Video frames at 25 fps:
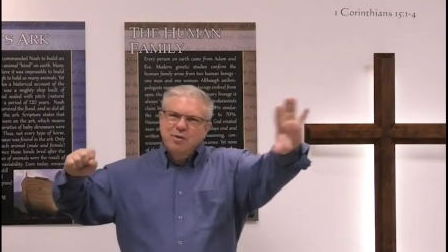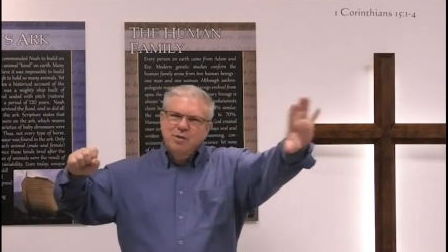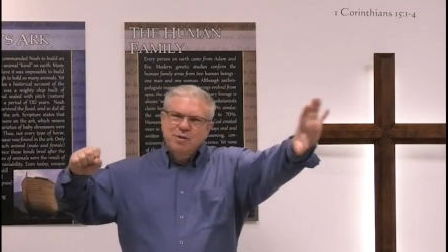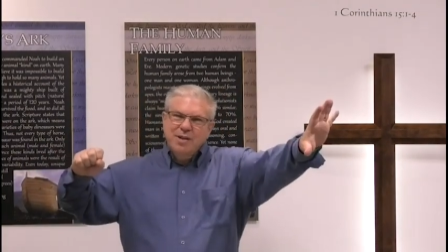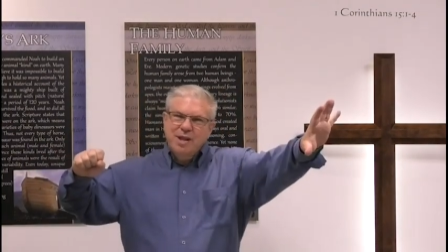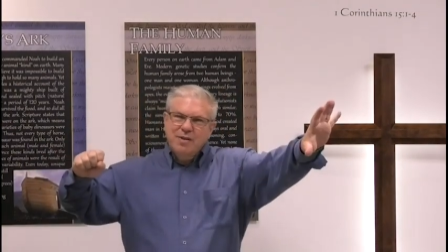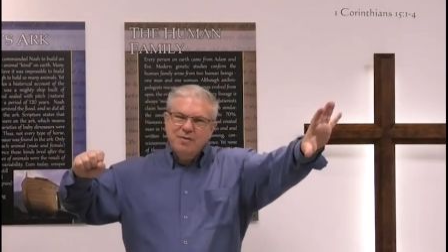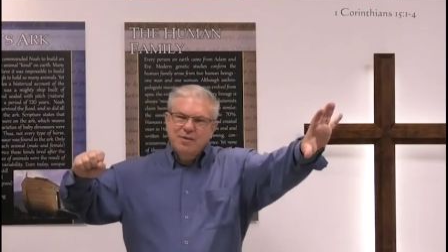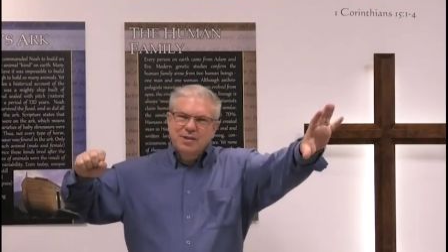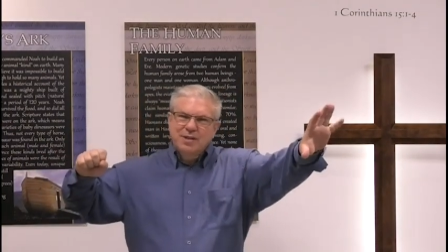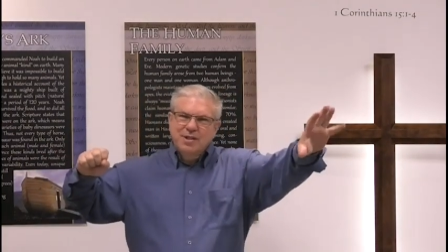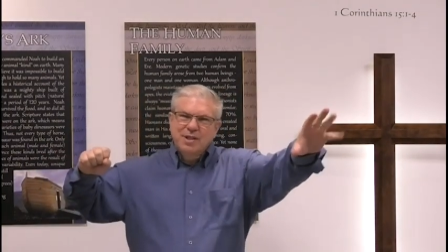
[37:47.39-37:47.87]

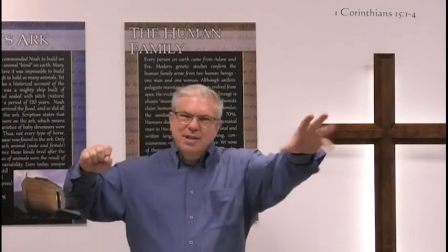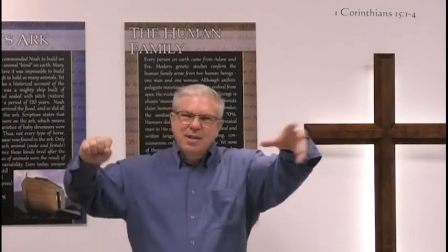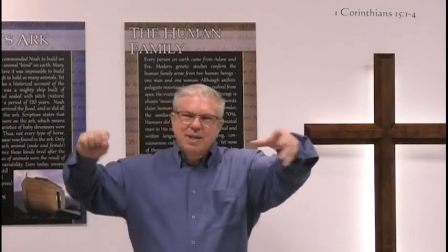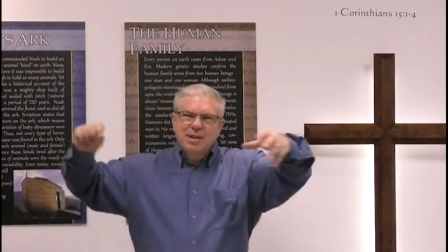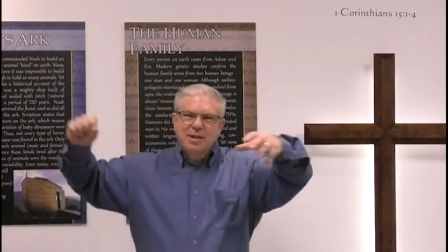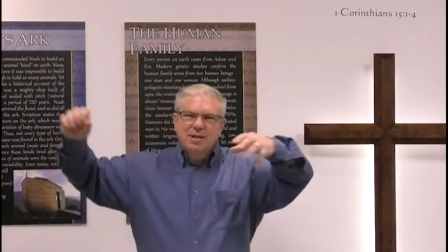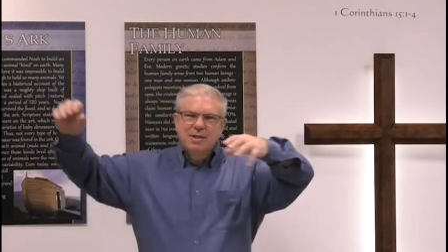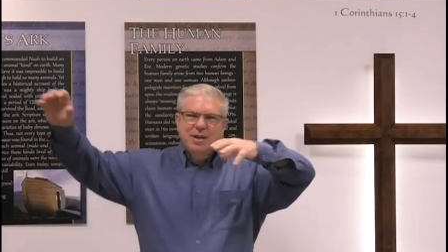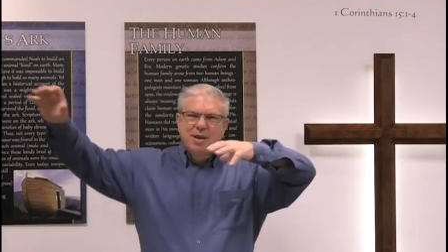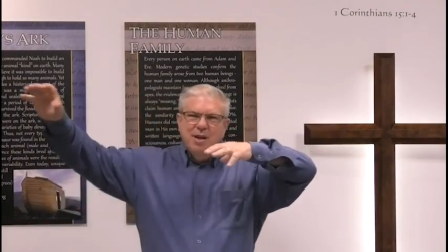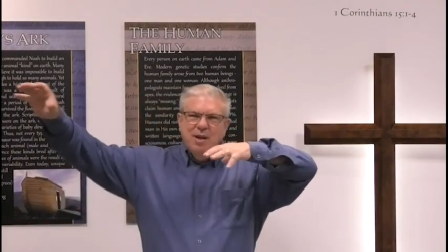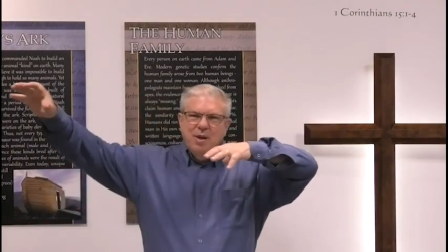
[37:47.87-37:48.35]
who's never
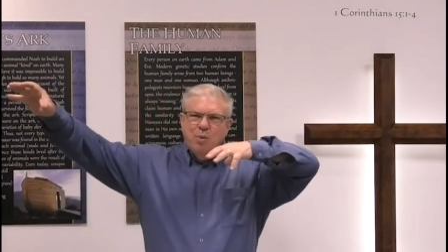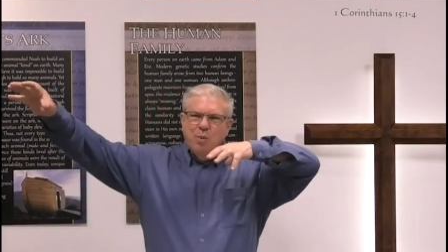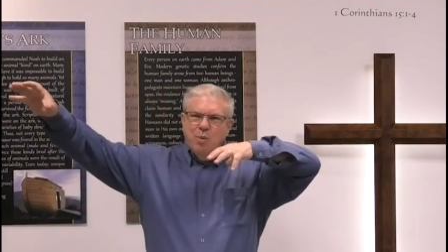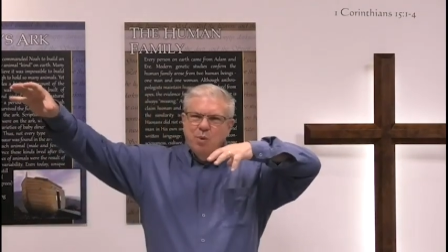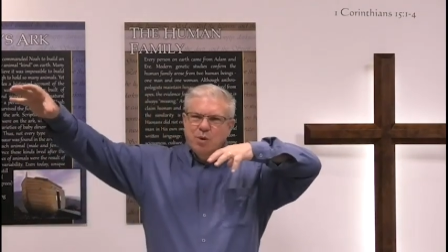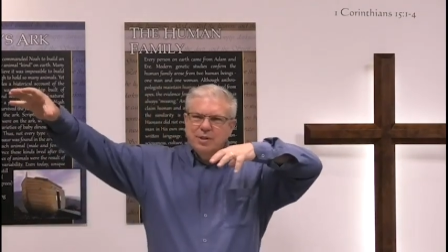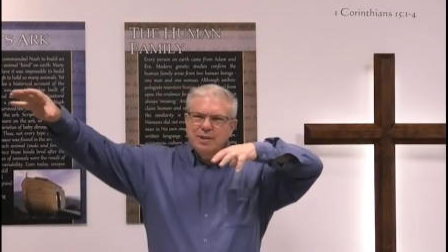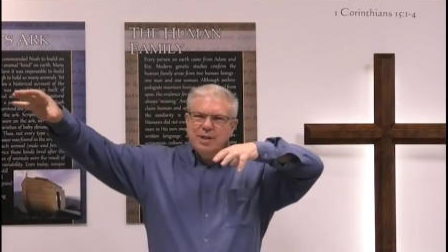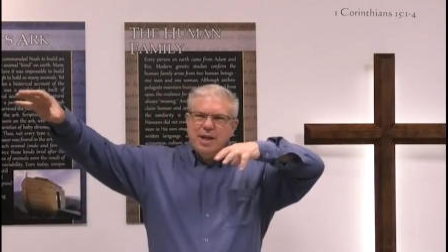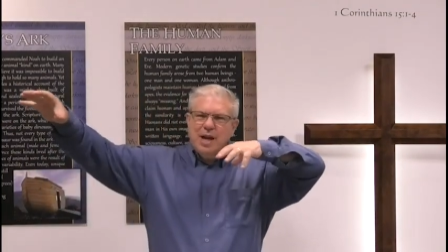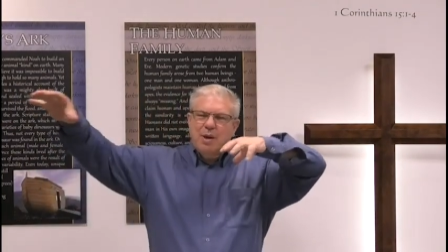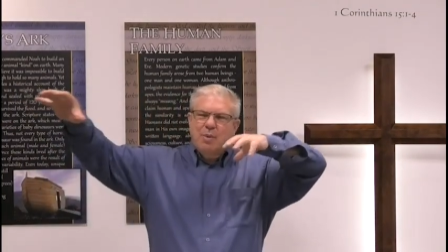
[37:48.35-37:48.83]
seen,
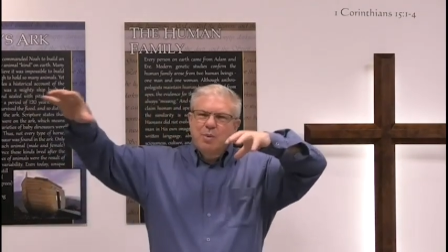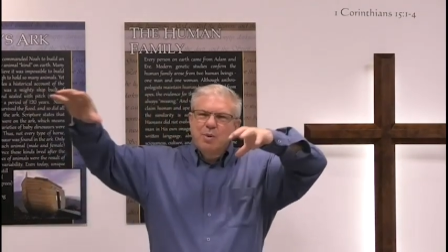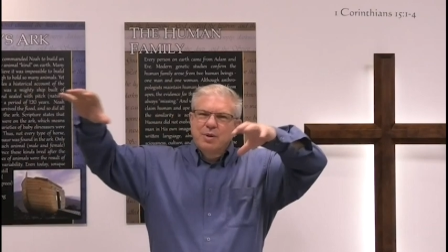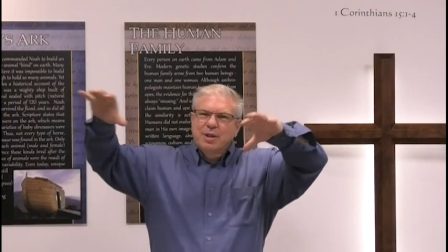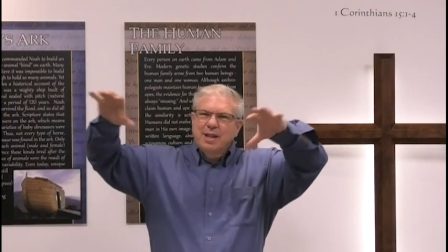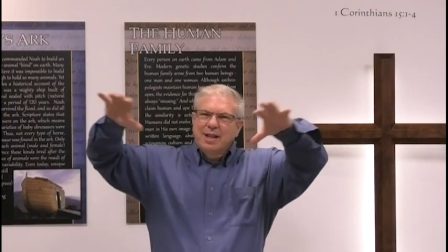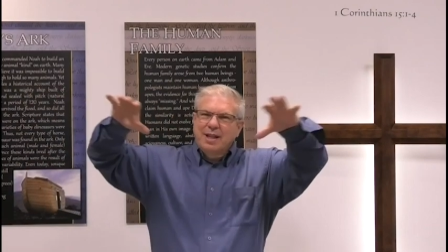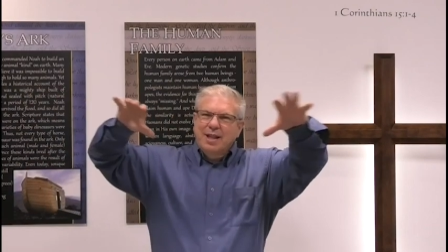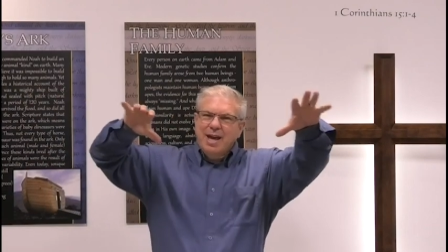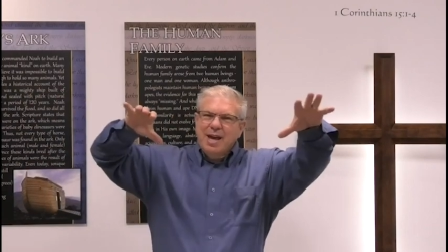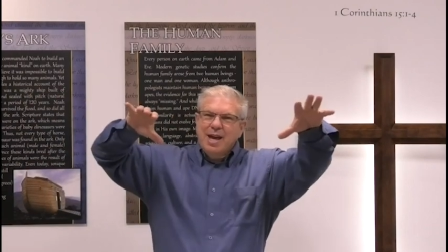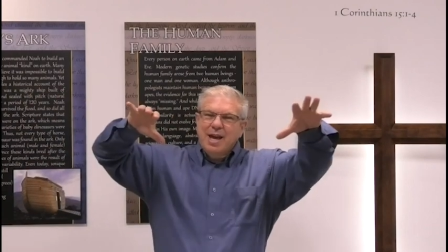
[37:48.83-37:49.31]
works out with
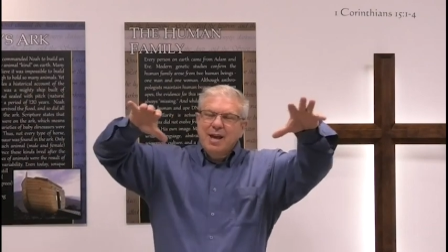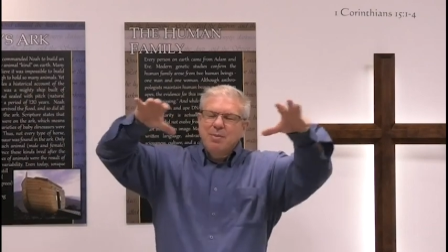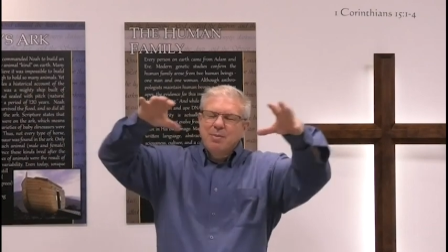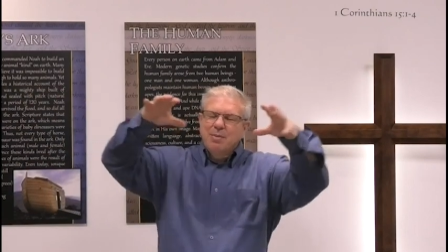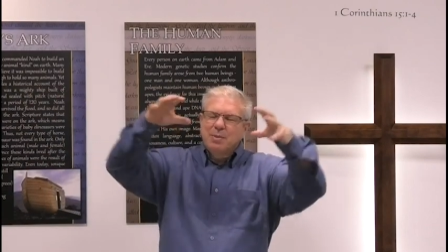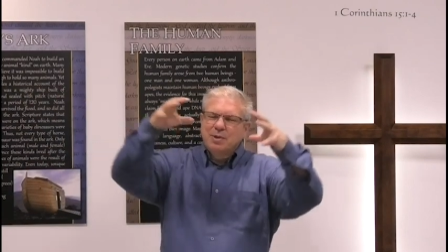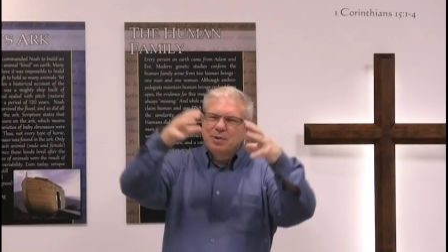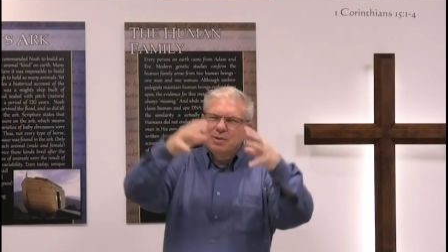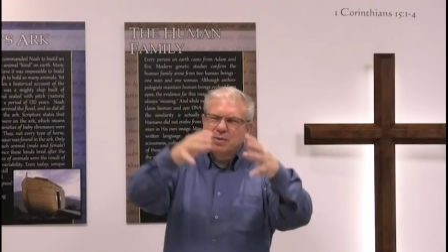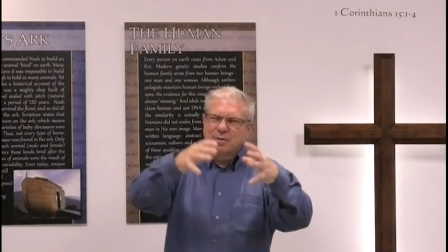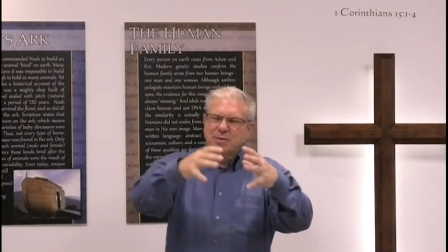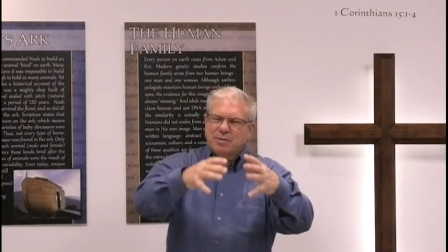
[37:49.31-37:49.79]
the
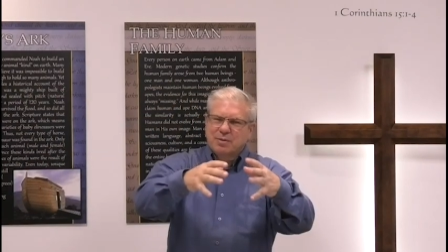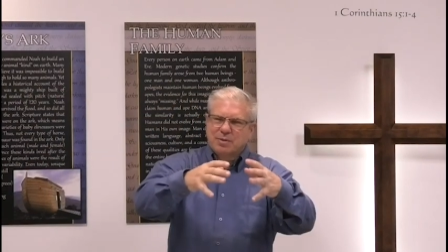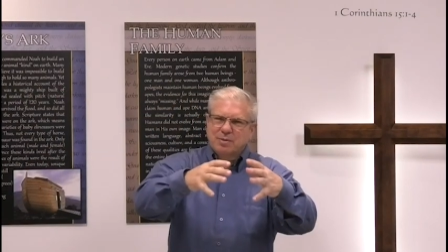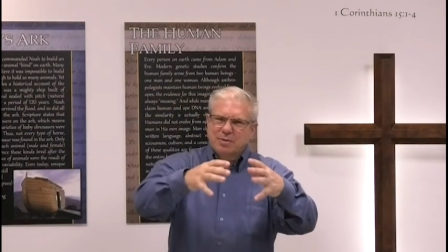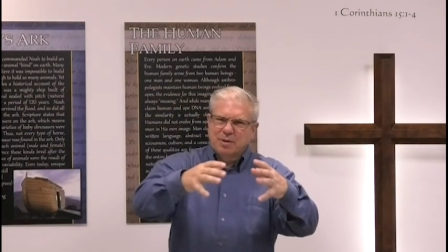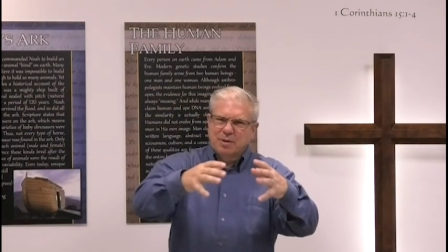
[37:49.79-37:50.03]
Lamb, is